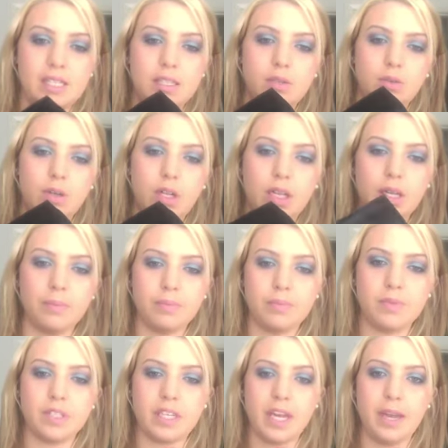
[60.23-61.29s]
a little clip
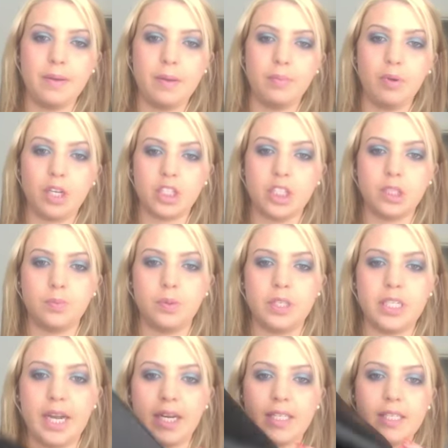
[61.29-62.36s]
to keep your brushes
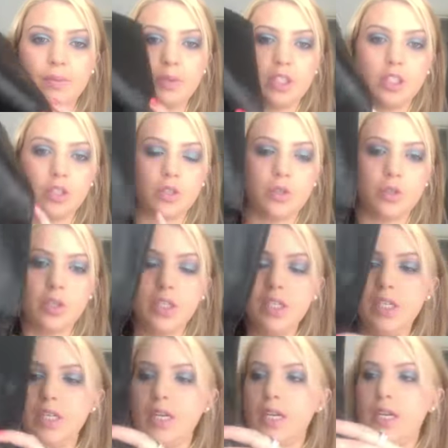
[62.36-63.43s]
protected, which is
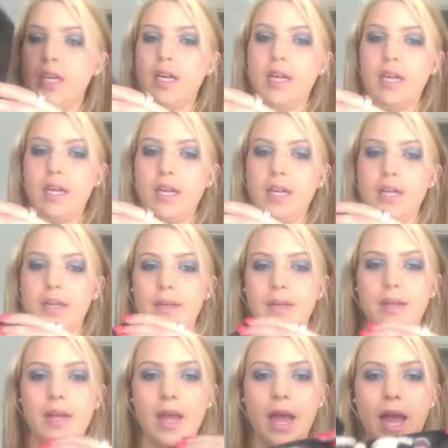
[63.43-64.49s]
good.
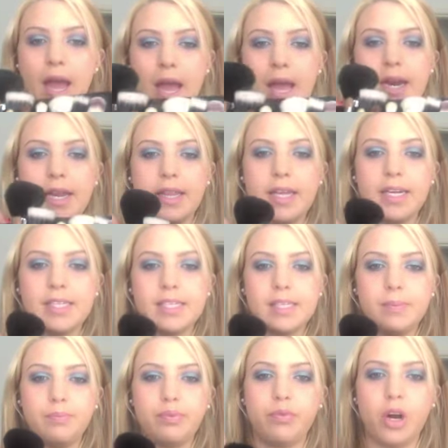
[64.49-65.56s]
And these are
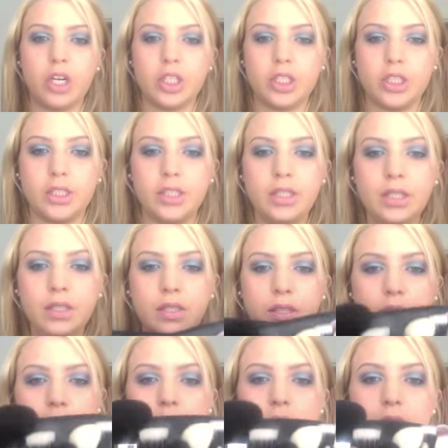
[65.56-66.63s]
the
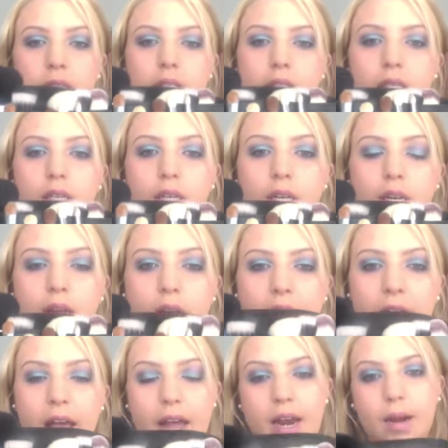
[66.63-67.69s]
brushes,
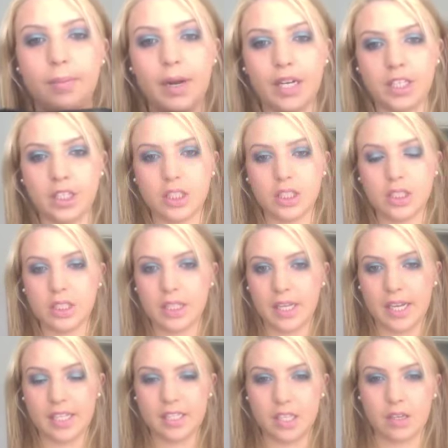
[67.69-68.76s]
and
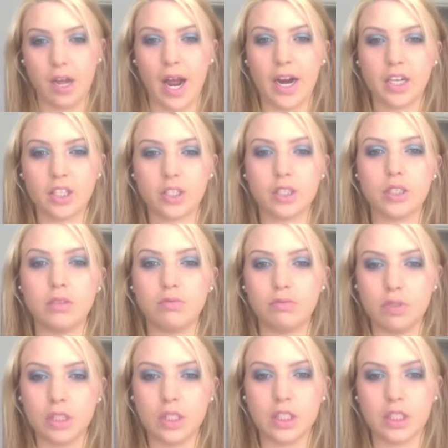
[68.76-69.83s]
it's actually
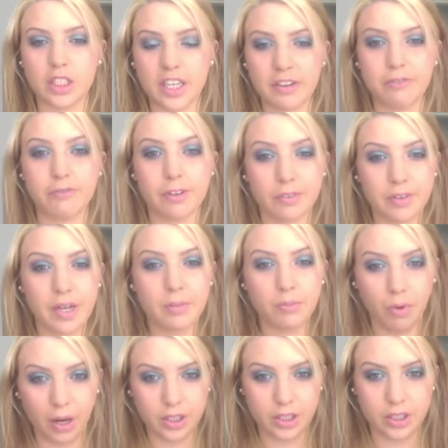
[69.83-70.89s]
really, you get 15
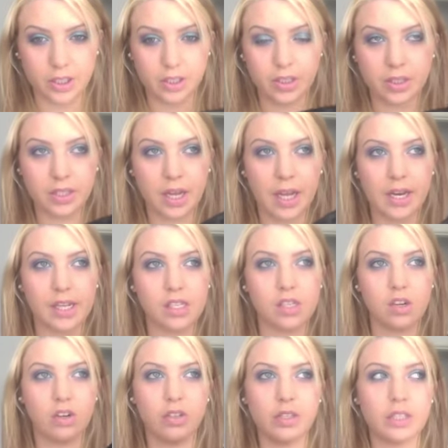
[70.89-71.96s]
brushes and it's
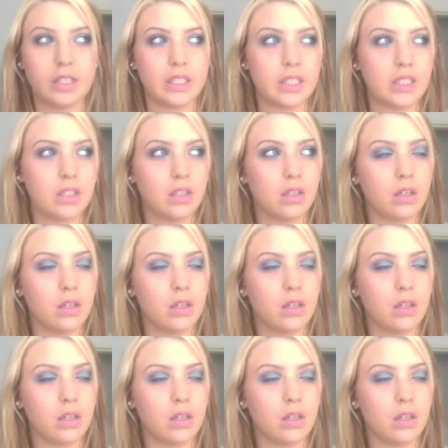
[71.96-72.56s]
only